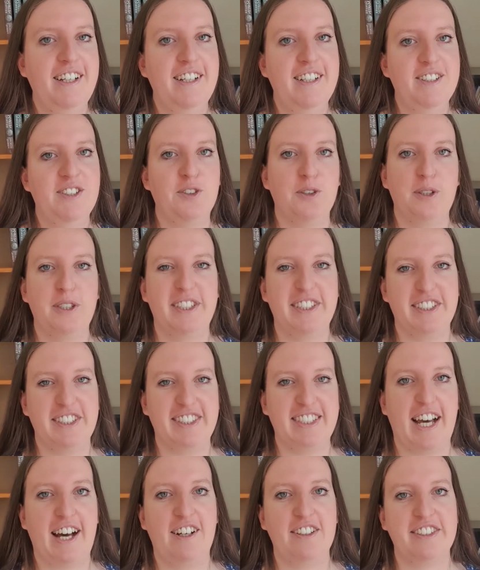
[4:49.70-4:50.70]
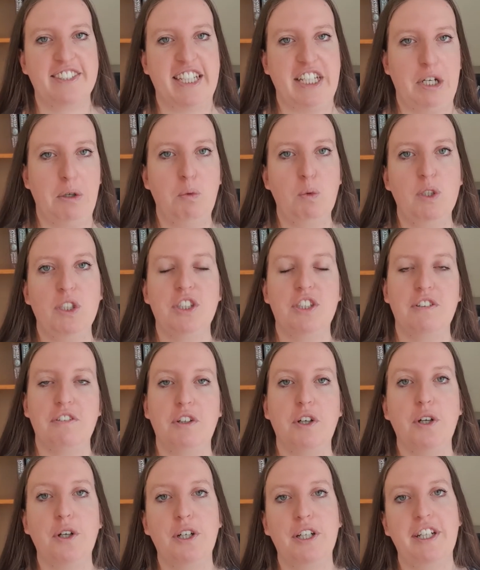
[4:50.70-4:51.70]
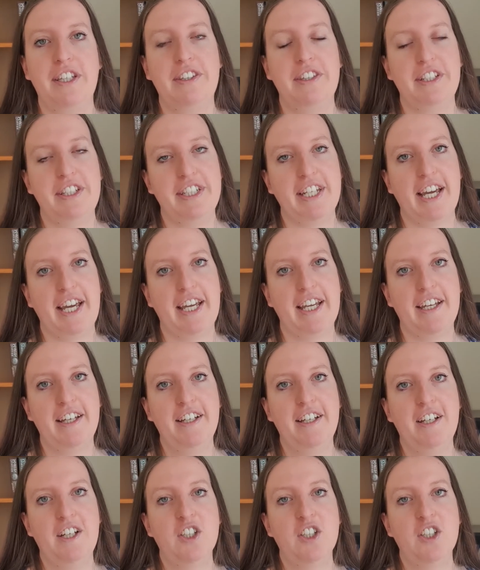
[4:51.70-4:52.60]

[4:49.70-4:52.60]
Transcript: certain sounds that I wouldn't have heard in the day.